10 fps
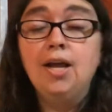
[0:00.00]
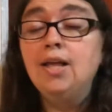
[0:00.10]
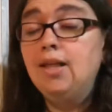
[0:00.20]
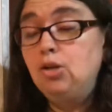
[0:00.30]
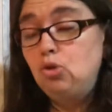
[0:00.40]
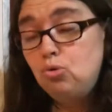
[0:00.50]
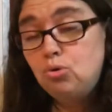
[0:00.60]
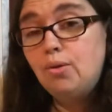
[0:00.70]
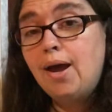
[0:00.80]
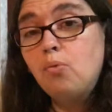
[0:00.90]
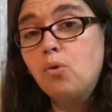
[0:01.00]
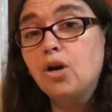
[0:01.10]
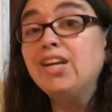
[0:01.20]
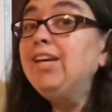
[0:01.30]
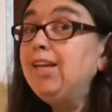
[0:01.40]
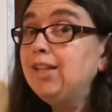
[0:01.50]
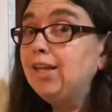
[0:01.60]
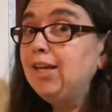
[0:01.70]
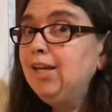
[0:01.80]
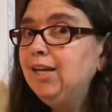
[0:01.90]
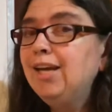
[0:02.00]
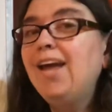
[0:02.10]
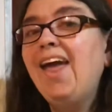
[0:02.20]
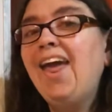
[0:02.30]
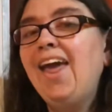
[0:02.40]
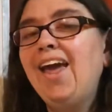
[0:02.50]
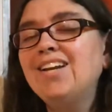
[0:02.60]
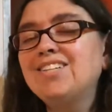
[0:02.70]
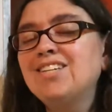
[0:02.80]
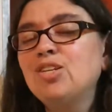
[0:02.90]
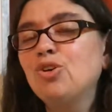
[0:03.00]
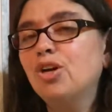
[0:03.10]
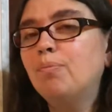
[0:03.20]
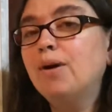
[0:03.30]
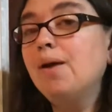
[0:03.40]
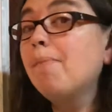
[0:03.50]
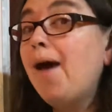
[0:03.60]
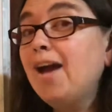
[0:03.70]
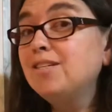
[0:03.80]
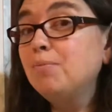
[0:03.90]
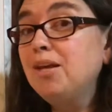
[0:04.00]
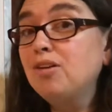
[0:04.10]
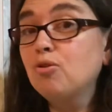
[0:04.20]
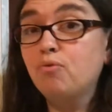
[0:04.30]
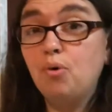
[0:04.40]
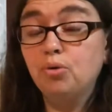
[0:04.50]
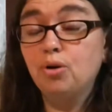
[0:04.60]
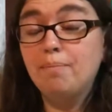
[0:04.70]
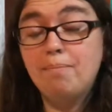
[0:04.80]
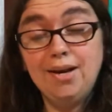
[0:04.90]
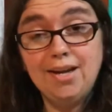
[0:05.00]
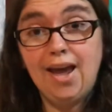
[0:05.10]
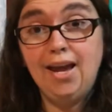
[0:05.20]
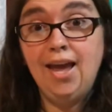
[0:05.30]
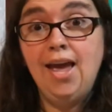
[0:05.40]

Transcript: Then you do that work neatly and you're going to bring it back to me in your folder on Monday,